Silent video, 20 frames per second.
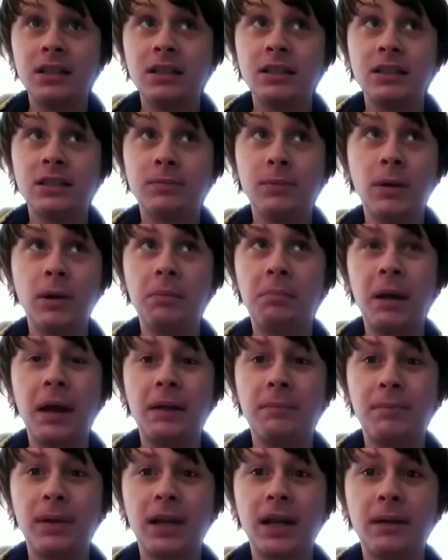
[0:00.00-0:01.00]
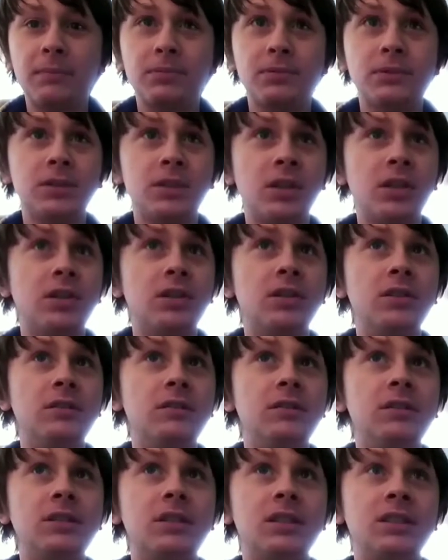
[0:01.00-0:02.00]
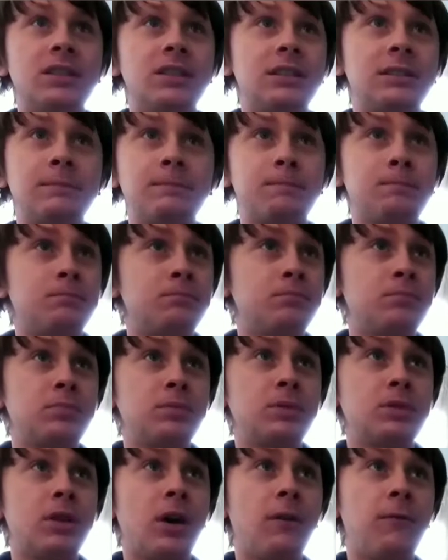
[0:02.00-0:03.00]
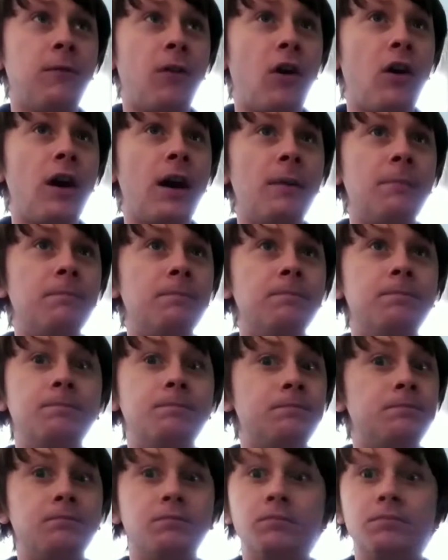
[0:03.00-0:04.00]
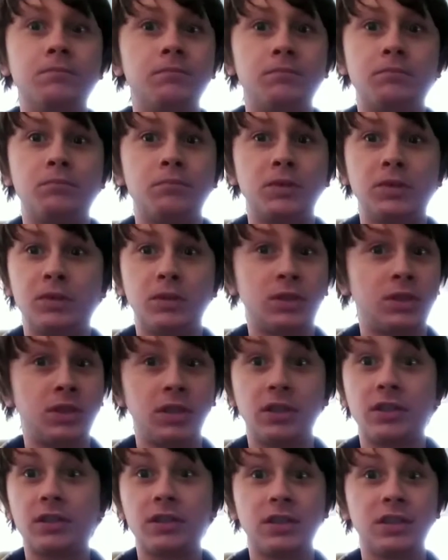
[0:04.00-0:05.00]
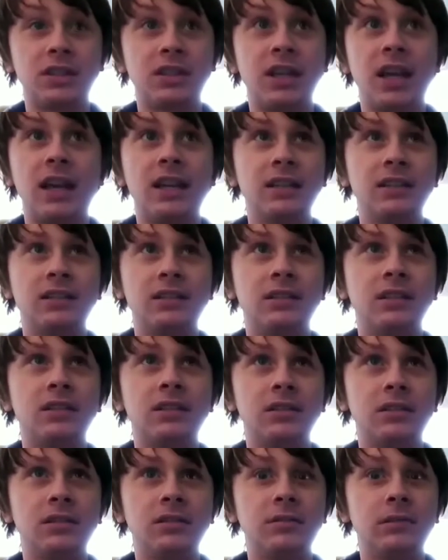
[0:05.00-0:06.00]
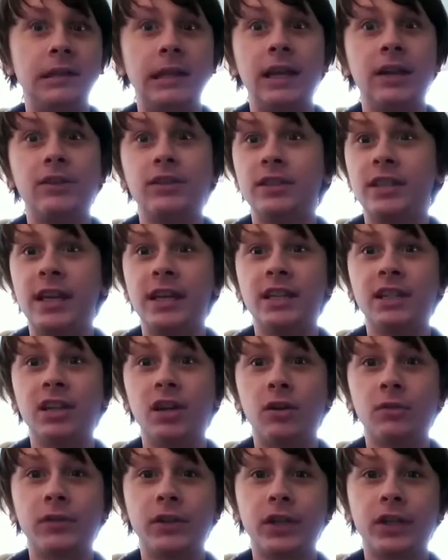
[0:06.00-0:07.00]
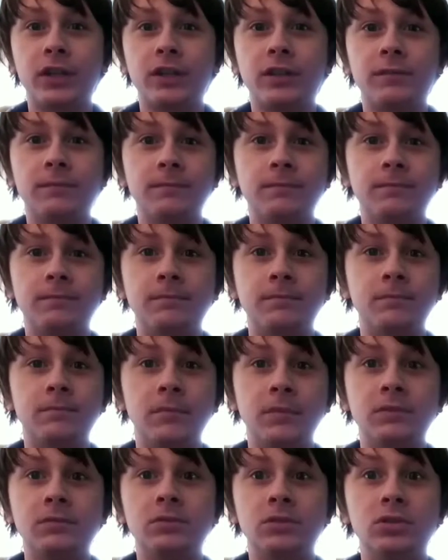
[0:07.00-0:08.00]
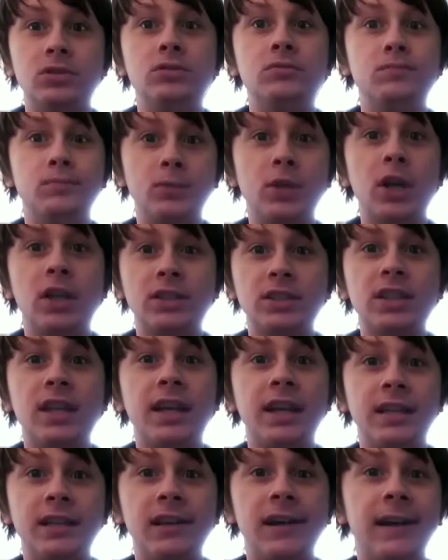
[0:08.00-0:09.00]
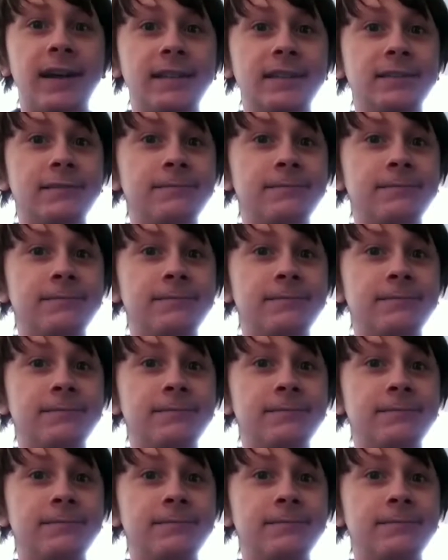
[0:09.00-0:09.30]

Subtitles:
This movie better pick up soon, because so far I'm seriously getting irritated over here. Just saying, guys.